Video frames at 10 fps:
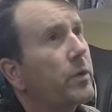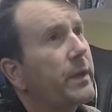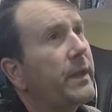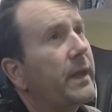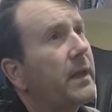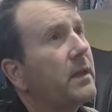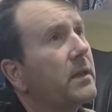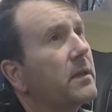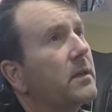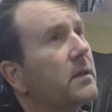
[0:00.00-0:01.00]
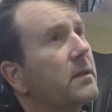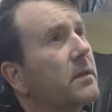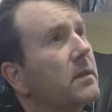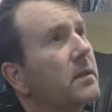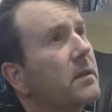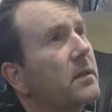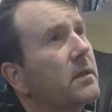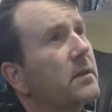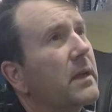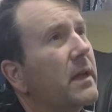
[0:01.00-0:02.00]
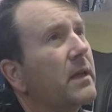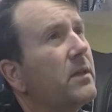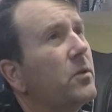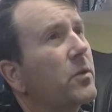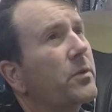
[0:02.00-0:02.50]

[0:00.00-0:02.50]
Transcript: today. I got indoor